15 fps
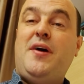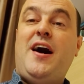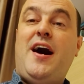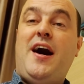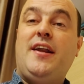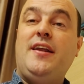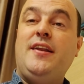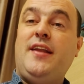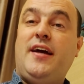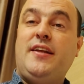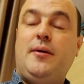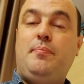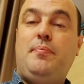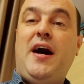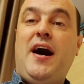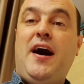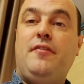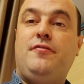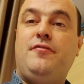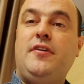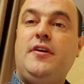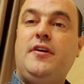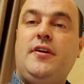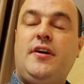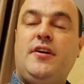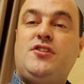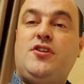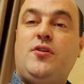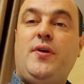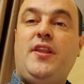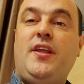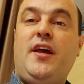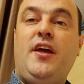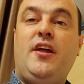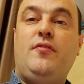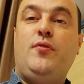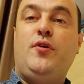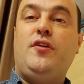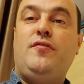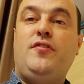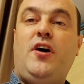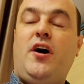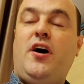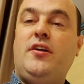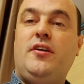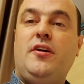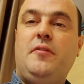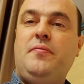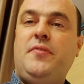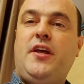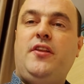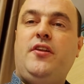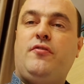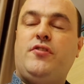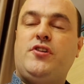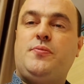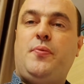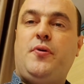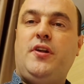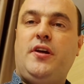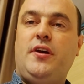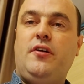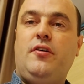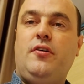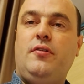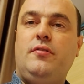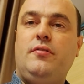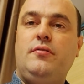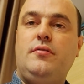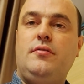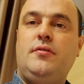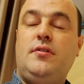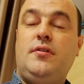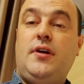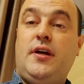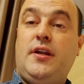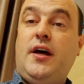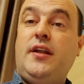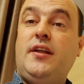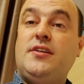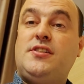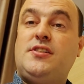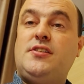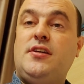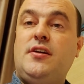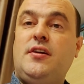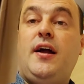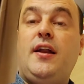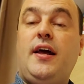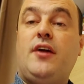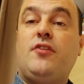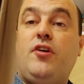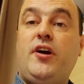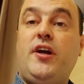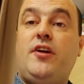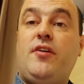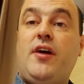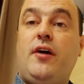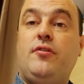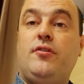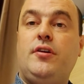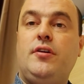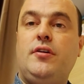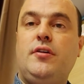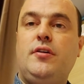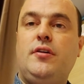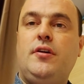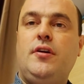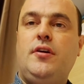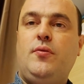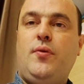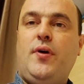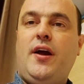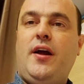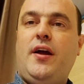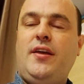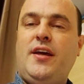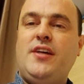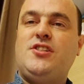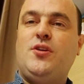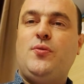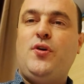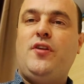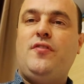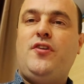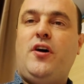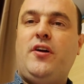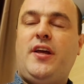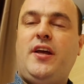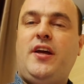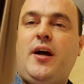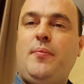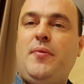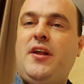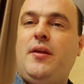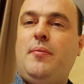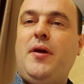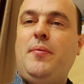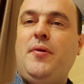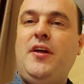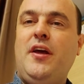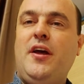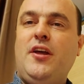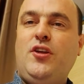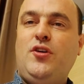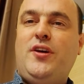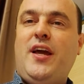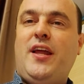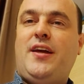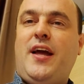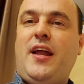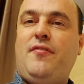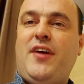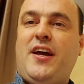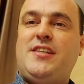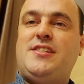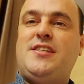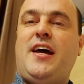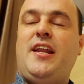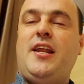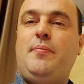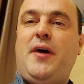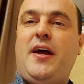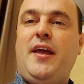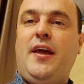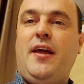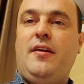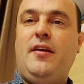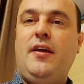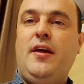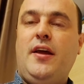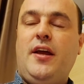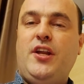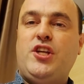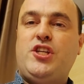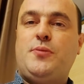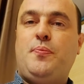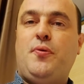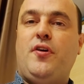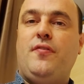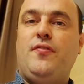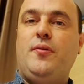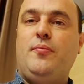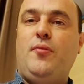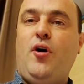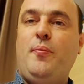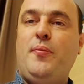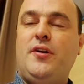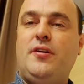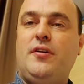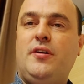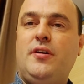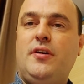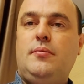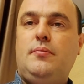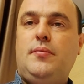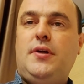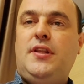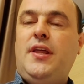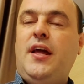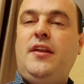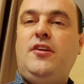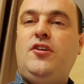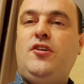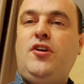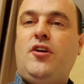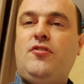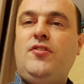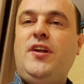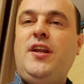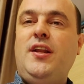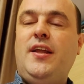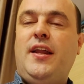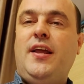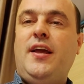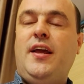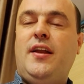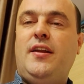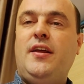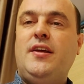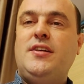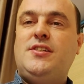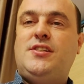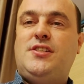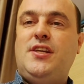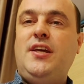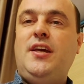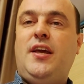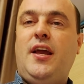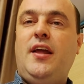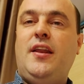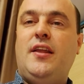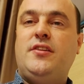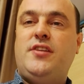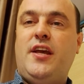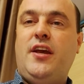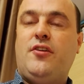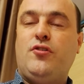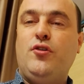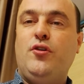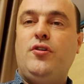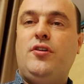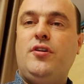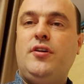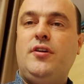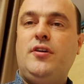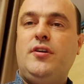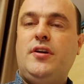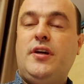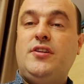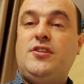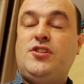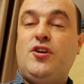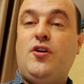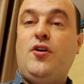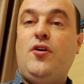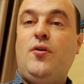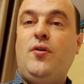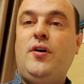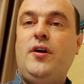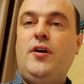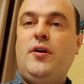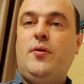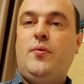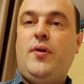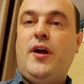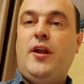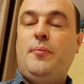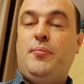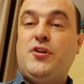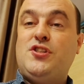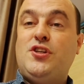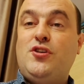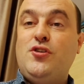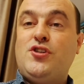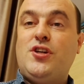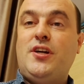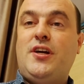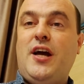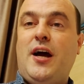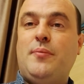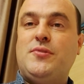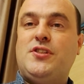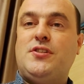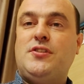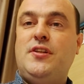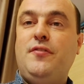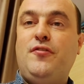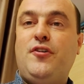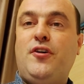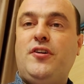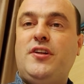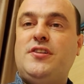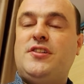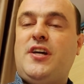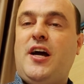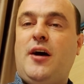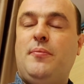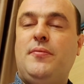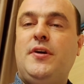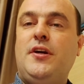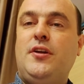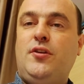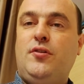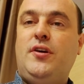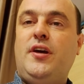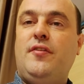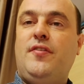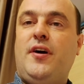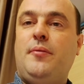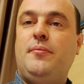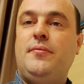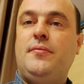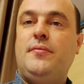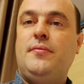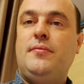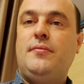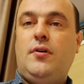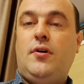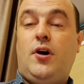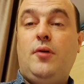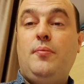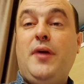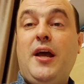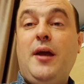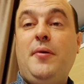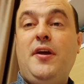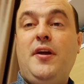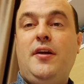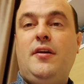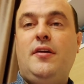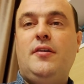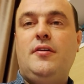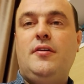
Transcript: are hardened like the path, and so when they hear the Word of God, they're not responding at all. And others are like rocky ground, where yes, the Word of God can come in, and maybe you get kind of excited by it in the spur of the moment, but then you're not really letting it sink in and take root. And so when persecution comes, difficulties come, you give up. Or maybe